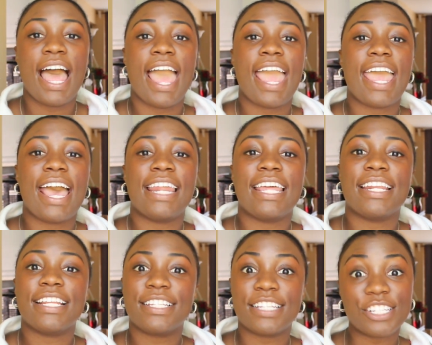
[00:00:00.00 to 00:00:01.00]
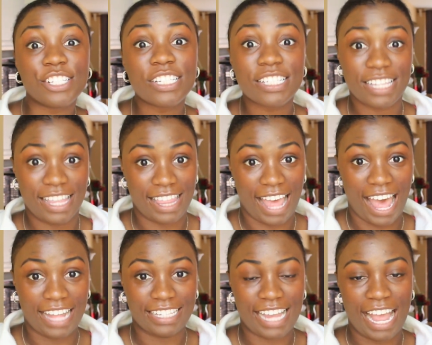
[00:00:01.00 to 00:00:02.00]
And in addition to
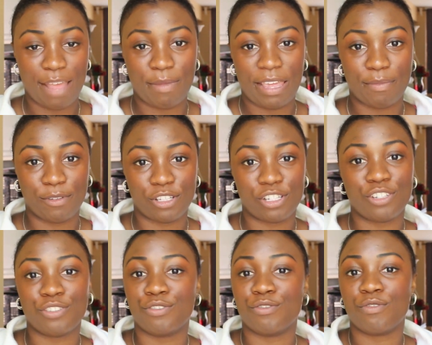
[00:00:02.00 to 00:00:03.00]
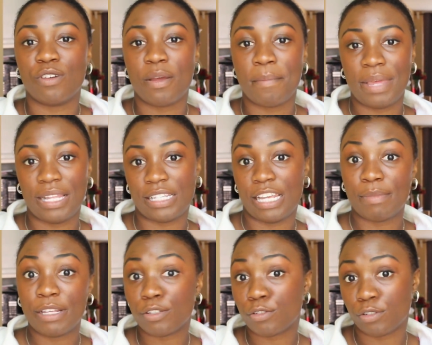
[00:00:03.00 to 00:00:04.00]
that, I am able to maintain
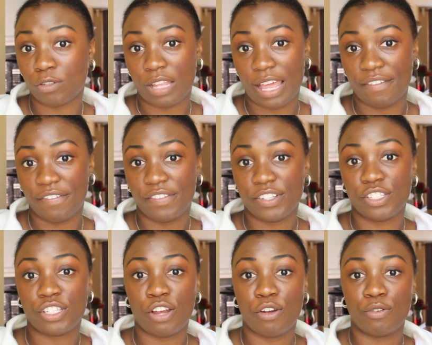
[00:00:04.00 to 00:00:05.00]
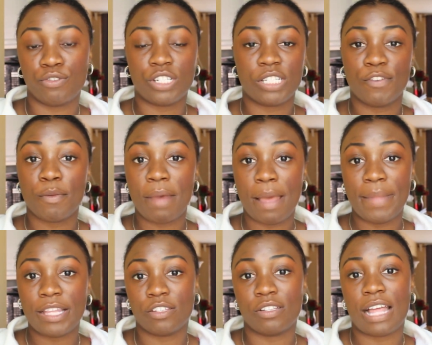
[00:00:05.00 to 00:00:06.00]
my social life. So just for my
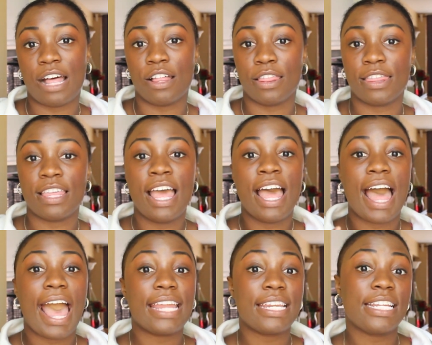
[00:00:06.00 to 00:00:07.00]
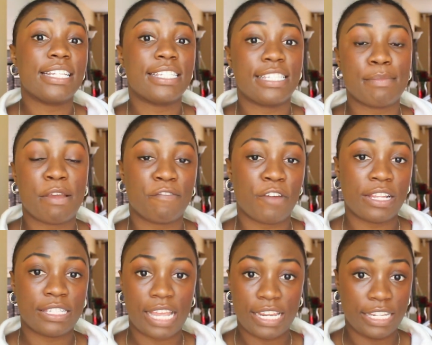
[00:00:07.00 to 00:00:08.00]
mental health, I need to see my
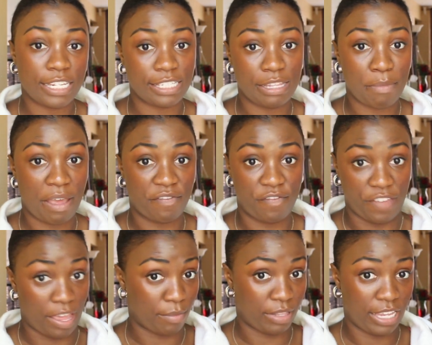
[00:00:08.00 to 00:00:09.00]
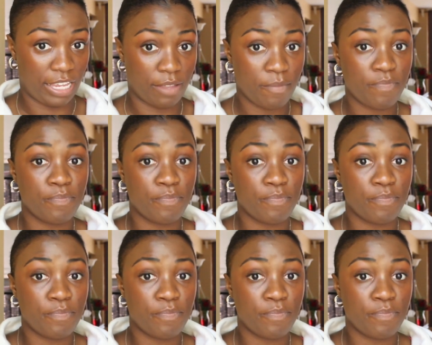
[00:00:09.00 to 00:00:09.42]
friends, I need to see my family.